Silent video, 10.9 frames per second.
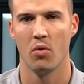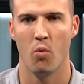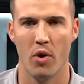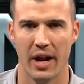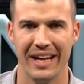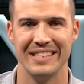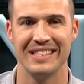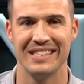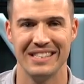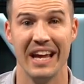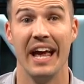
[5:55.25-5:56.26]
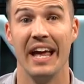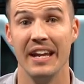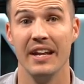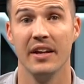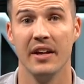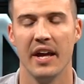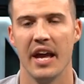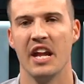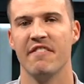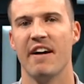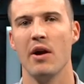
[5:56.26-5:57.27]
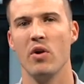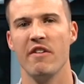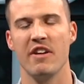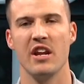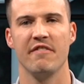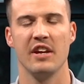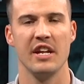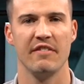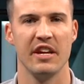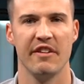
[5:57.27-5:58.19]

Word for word: what I said, and if I if and if and if,